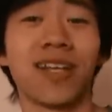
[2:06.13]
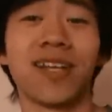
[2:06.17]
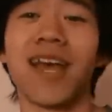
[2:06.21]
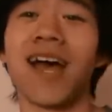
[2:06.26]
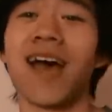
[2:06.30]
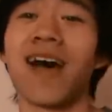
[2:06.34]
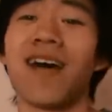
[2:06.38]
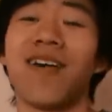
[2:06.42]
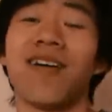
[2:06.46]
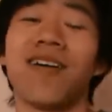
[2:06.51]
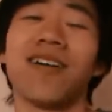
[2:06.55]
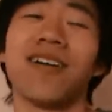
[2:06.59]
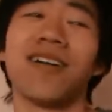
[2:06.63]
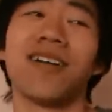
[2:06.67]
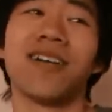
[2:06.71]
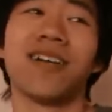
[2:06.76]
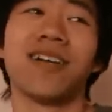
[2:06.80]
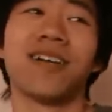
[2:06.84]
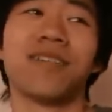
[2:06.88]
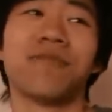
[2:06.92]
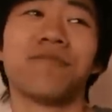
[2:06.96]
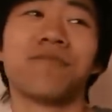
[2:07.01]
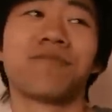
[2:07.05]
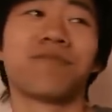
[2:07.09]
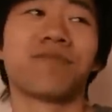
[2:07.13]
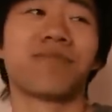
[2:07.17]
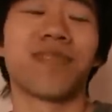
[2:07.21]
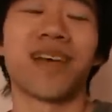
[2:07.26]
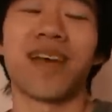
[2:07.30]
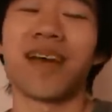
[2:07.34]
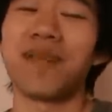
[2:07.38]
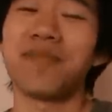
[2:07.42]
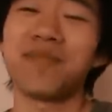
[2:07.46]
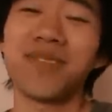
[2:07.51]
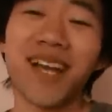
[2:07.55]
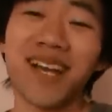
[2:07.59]
Now,
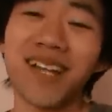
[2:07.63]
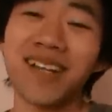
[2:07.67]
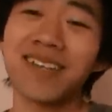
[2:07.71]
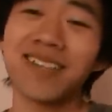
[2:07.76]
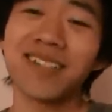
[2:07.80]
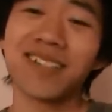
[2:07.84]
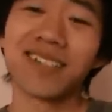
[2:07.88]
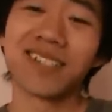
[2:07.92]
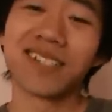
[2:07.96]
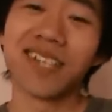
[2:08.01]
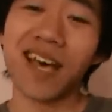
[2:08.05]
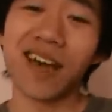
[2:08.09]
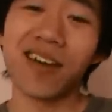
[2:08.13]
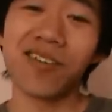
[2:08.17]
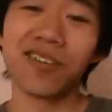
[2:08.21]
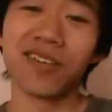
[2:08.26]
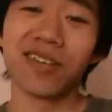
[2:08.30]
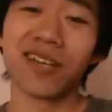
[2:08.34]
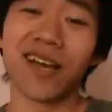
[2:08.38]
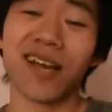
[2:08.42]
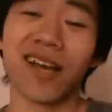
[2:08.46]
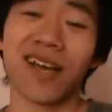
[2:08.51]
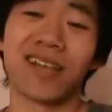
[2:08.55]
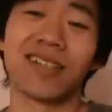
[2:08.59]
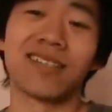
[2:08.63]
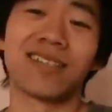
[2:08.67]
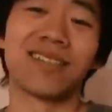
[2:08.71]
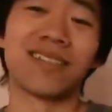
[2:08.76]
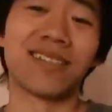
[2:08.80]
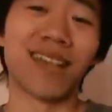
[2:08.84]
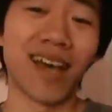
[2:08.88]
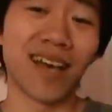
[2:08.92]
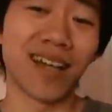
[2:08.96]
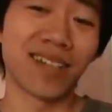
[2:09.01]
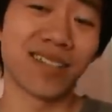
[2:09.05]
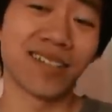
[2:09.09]
I'm not gonna tell you guys
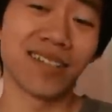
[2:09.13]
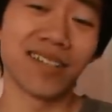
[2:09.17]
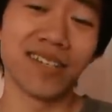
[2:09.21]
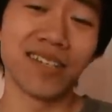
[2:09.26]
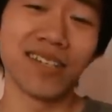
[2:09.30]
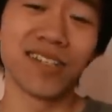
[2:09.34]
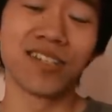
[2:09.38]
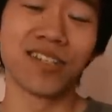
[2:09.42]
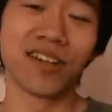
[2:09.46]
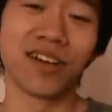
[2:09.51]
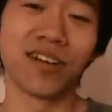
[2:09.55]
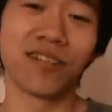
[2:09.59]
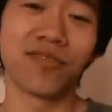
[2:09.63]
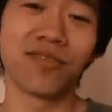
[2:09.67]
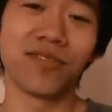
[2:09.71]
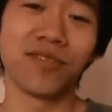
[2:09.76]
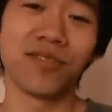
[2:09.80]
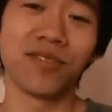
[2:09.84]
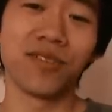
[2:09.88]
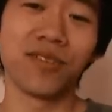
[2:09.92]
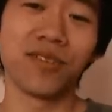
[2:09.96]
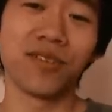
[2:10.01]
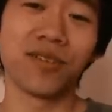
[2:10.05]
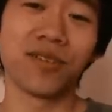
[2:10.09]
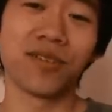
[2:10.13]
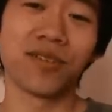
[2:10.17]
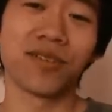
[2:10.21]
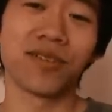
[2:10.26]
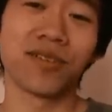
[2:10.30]
not to eat junk food.